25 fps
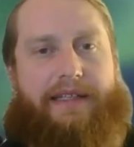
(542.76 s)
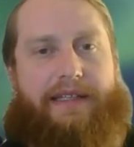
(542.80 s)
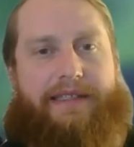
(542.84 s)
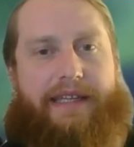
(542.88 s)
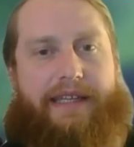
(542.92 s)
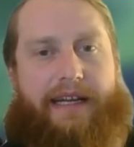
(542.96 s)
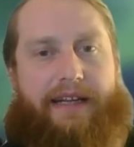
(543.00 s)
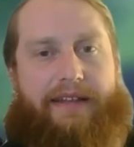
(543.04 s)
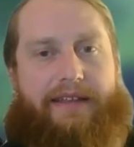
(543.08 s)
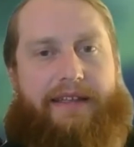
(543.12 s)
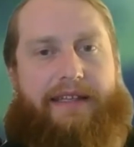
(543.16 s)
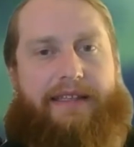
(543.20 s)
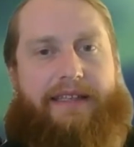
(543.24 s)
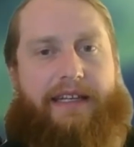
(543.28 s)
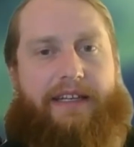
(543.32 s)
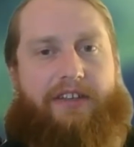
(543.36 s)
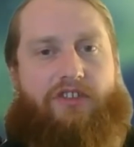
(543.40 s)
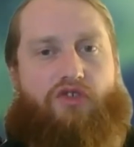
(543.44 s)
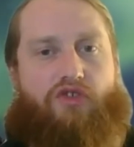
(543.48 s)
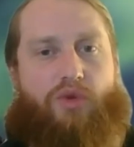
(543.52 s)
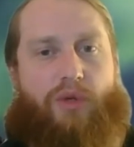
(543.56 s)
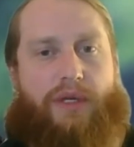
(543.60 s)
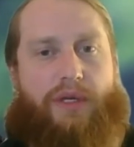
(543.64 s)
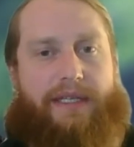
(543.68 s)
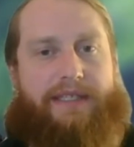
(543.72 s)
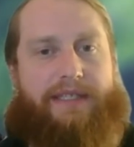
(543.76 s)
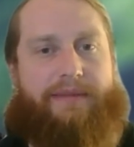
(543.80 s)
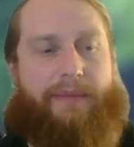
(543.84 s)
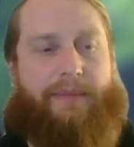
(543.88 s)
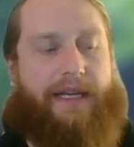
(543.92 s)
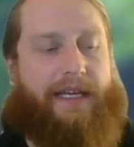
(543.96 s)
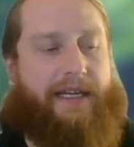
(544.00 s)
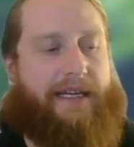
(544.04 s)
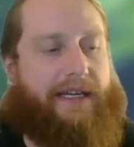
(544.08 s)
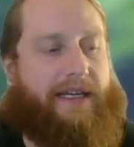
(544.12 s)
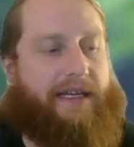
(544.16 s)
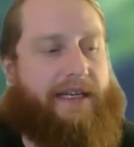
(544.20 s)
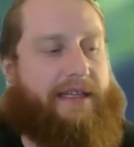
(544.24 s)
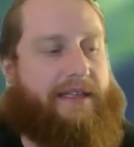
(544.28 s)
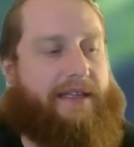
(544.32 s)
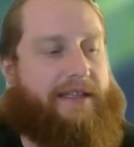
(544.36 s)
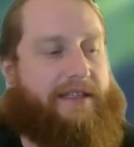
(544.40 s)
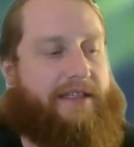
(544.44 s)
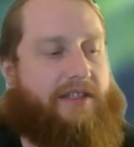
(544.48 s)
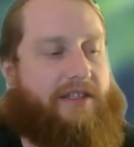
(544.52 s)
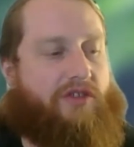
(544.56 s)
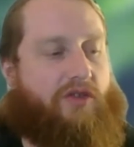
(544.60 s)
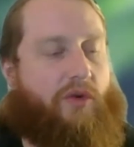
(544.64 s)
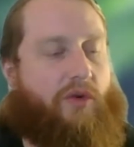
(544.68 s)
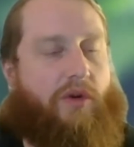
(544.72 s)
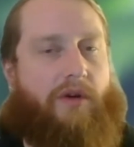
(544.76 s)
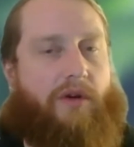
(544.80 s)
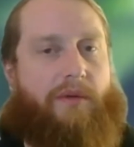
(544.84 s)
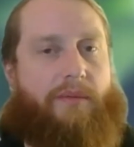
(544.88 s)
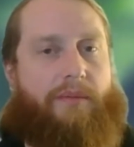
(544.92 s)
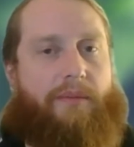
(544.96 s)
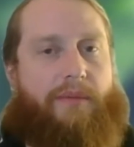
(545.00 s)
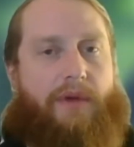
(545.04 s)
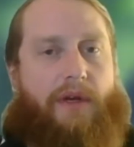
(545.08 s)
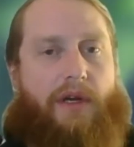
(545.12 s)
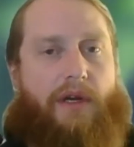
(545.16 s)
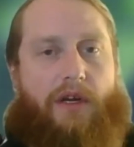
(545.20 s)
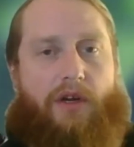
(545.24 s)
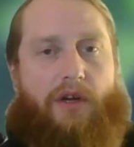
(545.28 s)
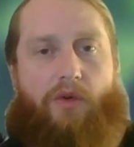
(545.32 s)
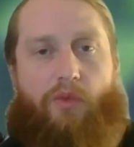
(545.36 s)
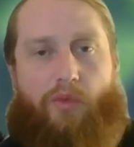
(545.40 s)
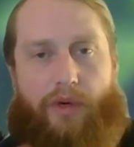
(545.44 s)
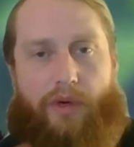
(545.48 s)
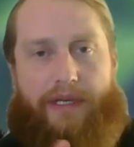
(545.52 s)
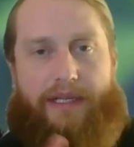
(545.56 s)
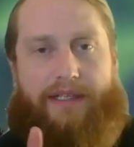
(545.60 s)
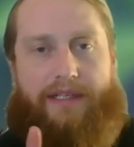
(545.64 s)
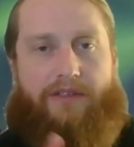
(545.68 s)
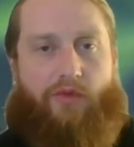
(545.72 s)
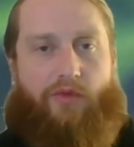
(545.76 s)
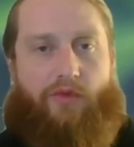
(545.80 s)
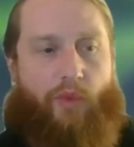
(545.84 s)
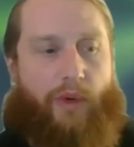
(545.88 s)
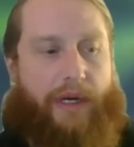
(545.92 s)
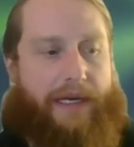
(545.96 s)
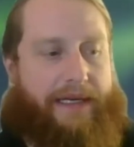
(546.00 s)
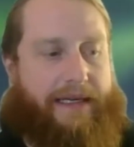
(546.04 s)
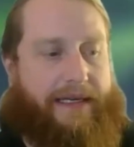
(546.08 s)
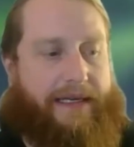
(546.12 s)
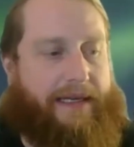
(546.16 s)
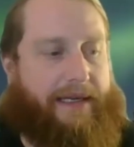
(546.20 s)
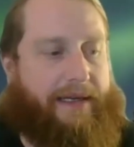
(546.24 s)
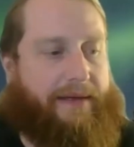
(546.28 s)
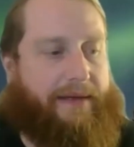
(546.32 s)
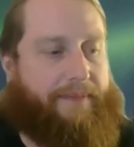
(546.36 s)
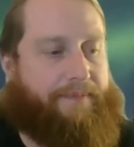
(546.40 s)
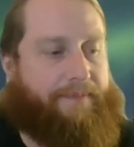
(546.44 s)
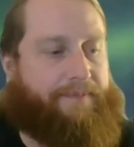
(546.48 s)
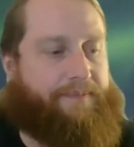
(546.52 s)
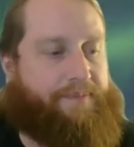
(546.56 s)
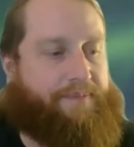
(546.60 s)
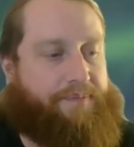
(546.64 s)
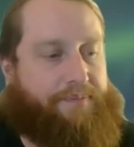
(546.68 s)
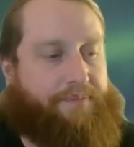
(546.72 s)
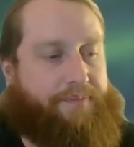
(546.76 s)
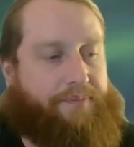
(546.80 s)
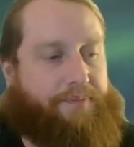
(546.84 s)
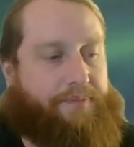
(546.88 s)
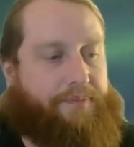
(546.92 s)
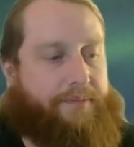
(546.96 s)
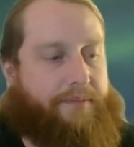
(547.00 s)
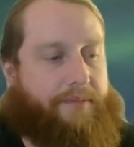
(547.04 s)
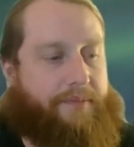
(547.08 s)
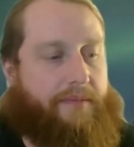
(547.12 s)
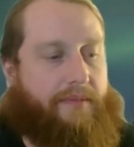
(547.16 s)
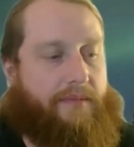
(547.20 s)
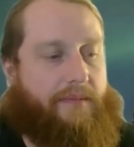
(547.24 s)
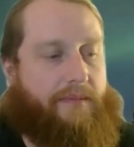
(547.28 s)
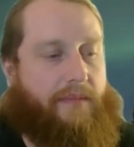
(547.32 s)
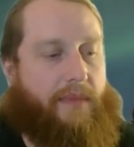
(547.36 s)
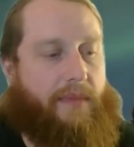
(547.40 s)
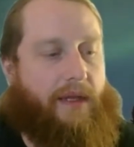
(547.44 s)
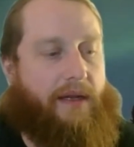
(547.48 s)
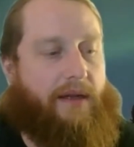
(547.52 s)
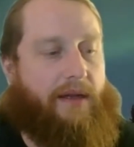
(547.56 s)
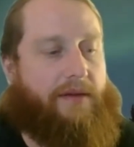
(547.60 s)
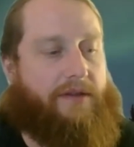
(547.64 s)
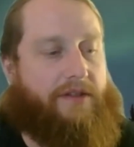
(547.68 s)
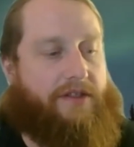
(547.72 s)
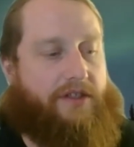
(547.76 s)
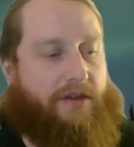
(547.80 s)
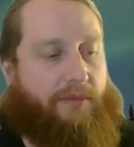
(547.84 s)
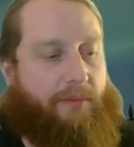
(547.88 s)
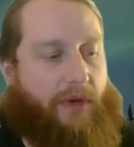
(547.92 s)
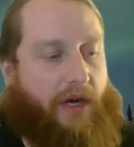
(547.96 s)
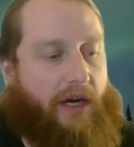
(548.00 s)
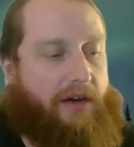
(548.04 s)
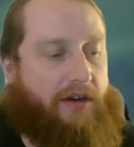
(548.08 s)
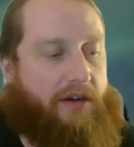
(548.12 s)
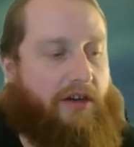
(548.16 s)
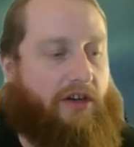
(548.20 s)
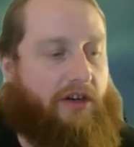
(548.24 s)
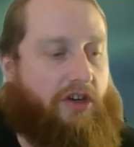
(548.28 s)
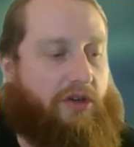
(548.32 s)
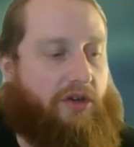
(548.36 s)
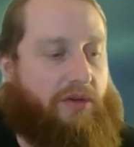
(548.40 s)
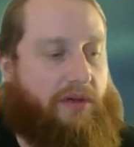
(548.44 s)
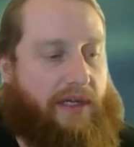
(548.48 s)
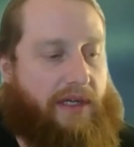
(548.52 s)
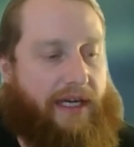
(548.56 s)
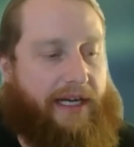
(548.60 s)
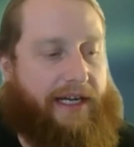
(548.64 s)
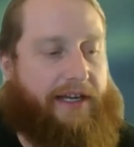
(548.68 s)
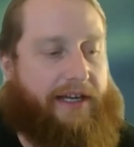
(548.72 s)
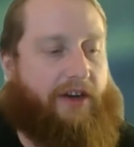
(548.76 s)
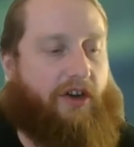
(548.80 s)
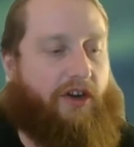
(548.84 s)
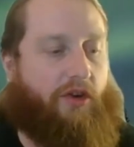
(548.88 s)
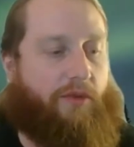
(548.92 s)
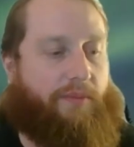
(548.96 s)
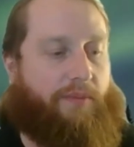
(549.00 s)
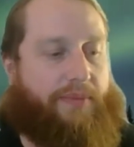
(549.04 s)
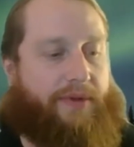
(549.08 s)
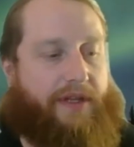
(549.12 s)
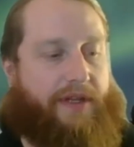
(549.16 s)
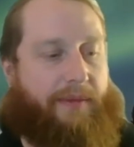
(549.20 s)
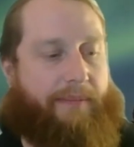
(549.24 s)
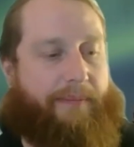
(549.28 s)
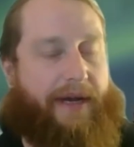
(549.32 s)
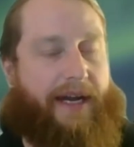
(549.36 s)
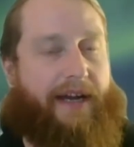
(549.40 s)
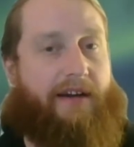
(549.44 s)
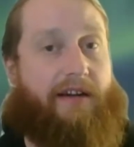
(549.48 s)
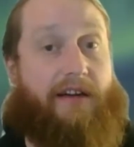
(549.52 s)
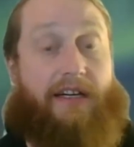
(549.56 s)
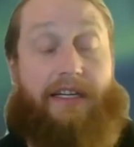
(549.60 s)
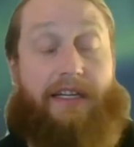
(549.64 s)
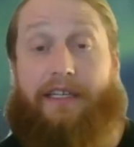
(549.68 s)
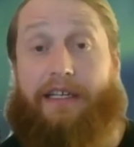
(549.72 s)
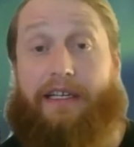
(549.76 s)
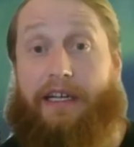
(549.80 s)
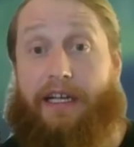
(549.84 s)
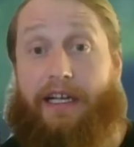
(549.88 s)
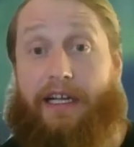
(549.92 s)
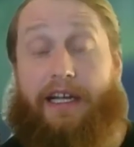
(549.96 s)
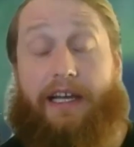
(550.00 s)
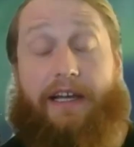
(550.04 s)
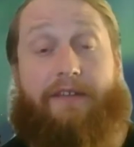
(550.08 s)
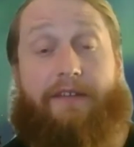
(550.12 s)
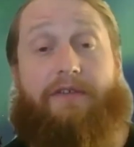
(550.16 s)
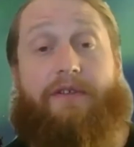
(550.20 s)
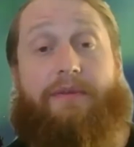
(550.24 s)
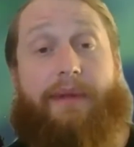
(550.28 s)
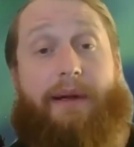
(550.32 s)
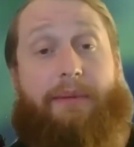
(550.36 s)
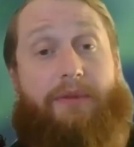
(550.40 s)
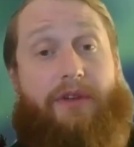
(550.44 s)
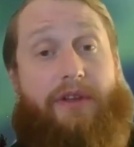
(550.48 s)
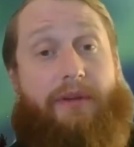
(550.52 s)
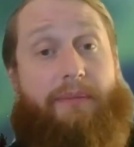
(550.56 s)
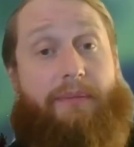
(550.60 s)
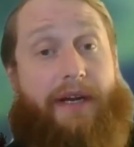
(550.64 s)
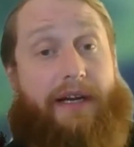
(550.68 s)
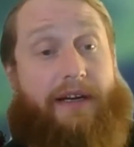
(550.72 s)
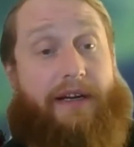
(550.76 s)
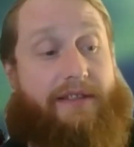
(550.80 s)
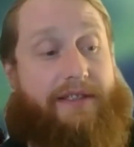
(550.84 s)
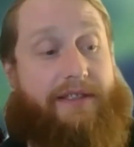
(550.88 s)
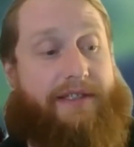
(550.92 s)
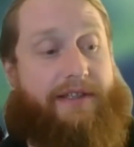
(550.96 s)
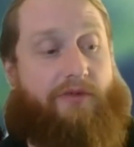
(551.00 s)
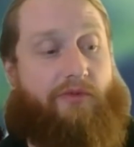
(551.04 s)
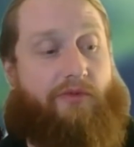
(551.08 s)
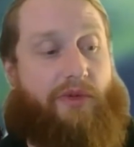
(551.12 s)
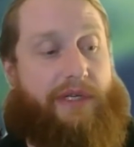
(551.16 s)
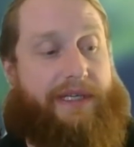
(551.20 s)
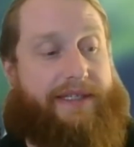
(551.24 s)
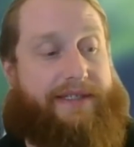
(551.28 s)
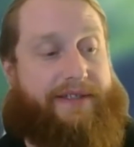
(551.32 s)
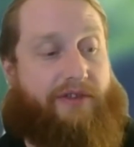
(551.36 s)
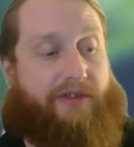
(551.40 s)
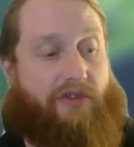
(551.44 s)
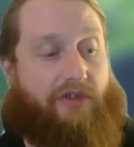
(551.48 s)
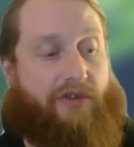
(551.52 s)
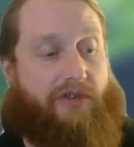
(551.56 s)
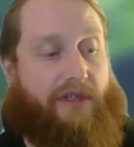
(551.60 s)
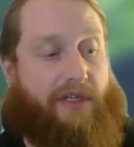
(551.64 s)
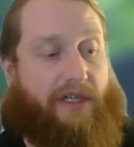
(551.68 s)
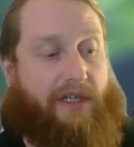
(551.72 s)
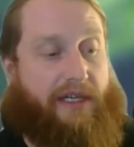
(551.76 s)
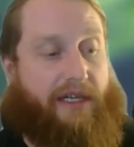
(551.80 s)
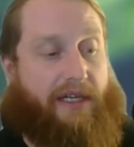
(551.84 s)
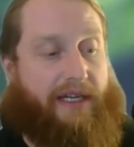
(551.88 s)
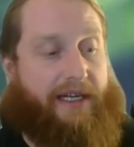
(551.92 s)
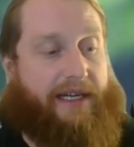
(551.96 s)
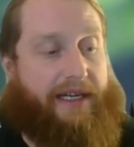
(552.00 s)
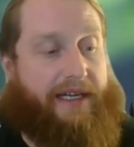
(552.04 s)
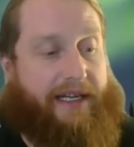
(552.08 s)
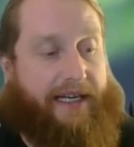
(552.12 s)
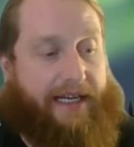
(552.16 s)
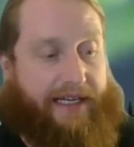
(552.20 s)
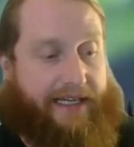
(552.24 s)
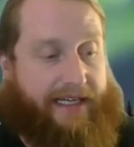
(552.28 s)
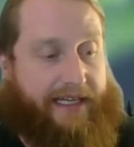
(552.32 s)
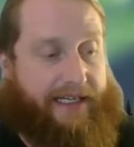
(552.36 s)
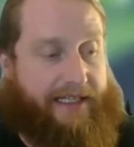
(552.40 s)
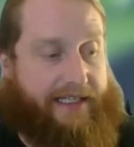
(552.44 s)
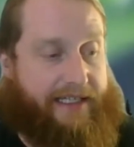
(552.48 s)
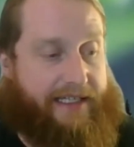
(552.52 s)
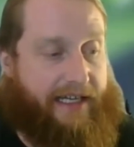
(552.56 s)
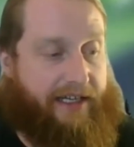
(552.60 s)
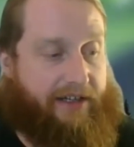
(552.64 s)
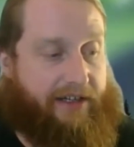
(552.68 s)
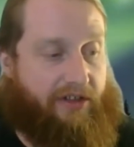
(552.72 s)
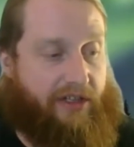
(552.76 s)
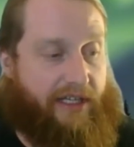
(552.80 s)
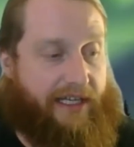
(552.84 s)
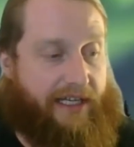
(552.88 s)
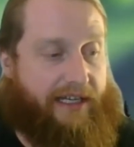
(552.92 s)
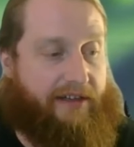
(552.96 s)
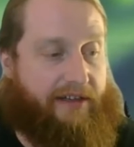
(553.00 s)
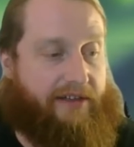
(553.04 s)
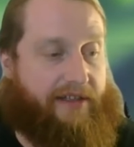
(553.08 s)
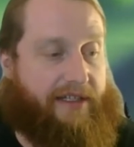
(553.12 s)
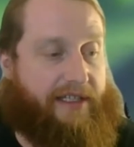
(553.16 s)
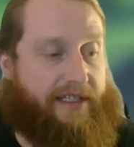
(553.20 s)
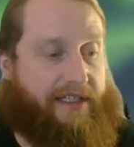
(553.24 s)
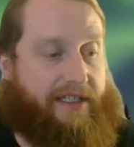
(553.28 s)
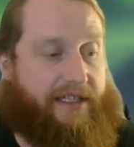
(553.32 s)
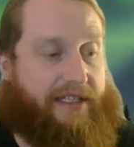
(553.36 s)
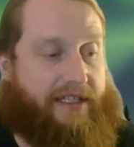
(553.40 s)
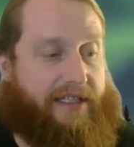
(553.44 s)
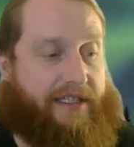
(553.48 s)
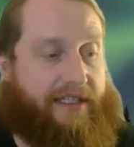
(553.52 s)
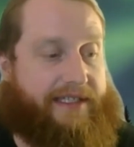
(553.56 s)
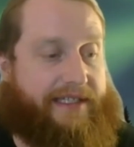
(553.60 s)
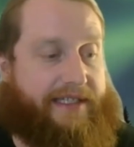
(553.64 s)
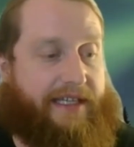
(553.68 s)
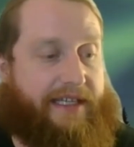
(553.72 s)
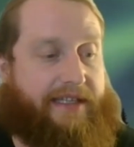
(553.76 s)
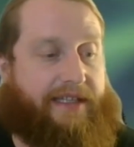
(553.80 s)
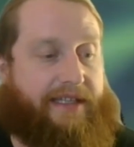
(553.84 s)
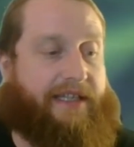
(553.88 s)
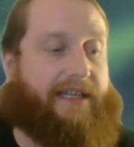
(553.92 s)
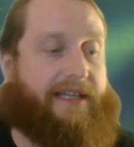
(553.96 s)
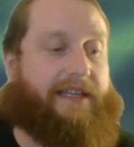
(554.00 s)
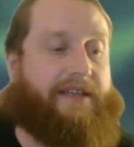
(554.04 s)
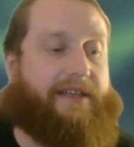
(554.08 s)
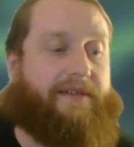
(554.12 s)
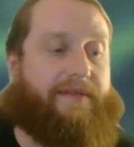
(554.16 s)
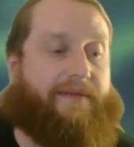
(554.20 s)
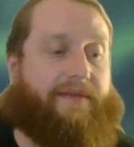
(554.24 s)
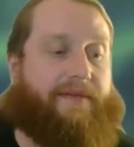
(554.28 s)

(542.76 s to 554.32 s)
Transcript: sound that that tree's making in the storm when it's windy. Tomorrow, I hope the Baron, and remember the Baron's the weasel, and I can tunnel out into the sunlight.